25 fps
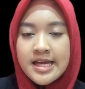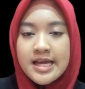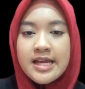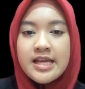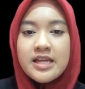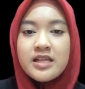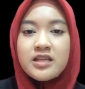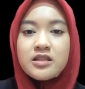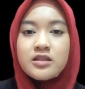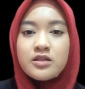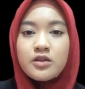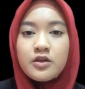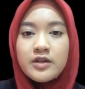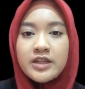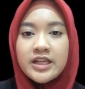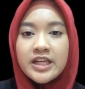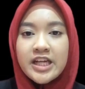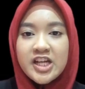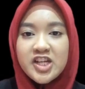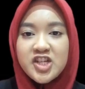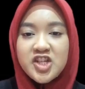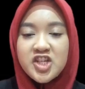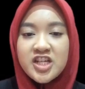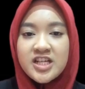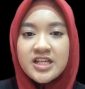In
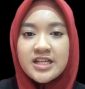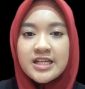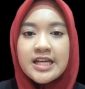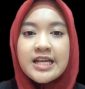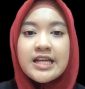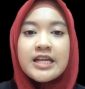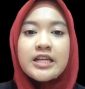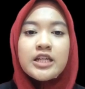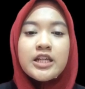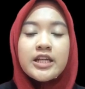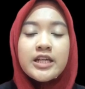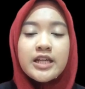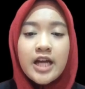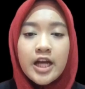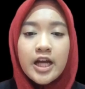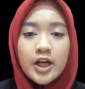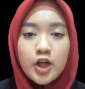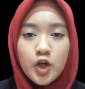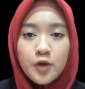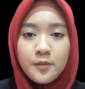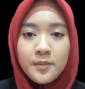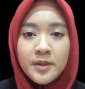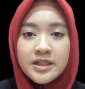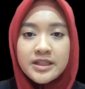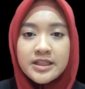sonication, the
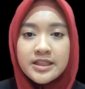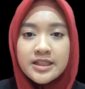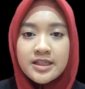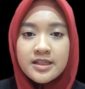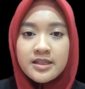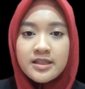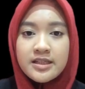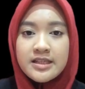nanoparticle